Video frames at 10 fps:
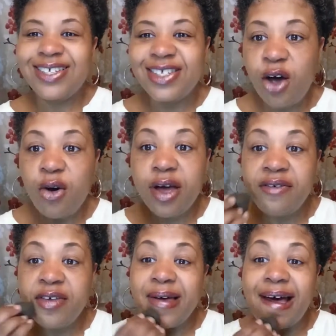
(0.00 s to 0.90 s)
So
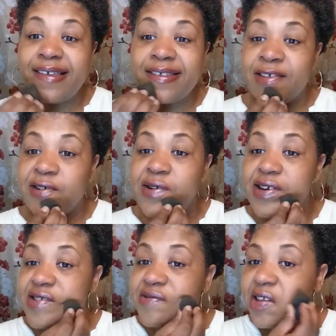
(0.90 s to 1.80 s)
if you guys
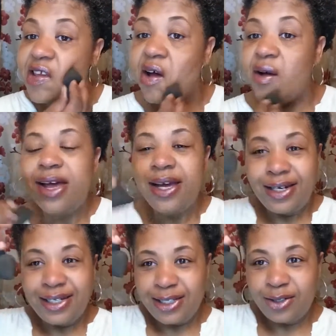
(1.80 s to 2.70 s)
enjoyed this video,
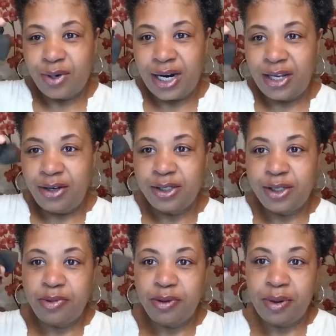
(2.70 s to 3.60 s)
and this is what I use
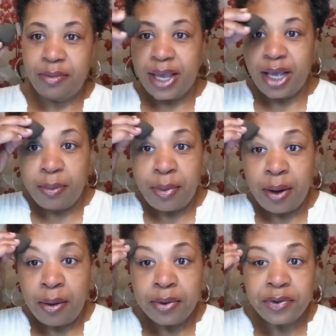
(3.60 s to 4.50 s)
to put my makeup
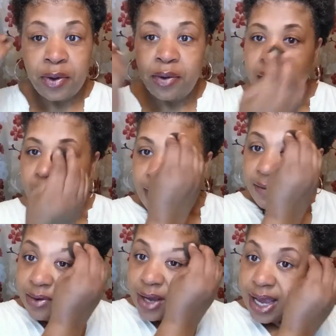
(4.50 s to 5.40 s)
on, so
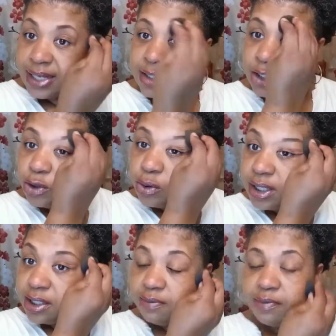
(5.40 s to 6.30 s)
if you guys enjoy
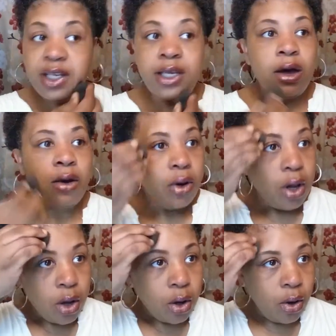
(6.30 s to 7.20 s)
this video,
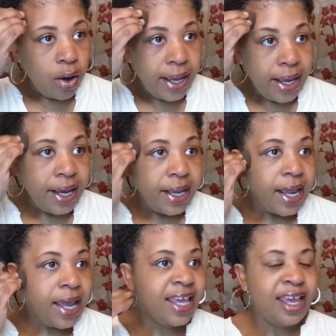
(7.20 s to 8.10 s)
go ahead
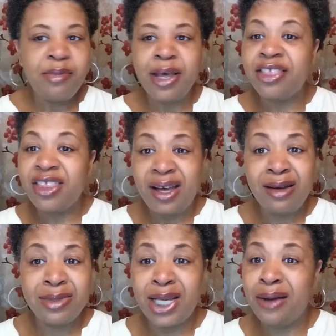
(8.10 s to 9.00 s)
and give me a
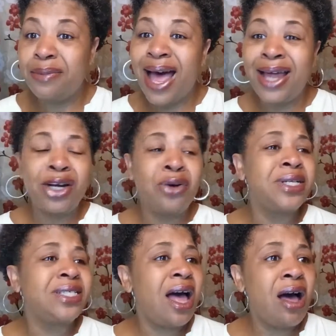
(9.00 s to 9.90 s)
thumbs up. I know
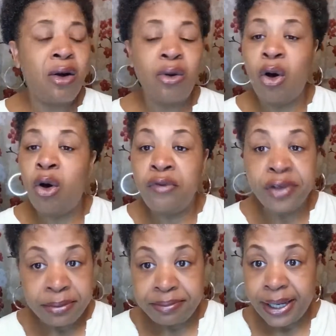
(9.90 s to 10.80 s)
it's all over
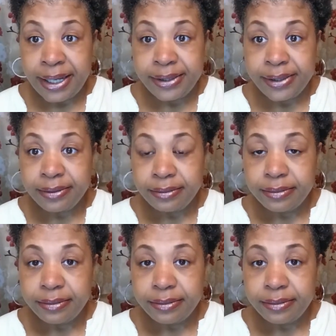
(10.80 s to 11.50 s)
the place,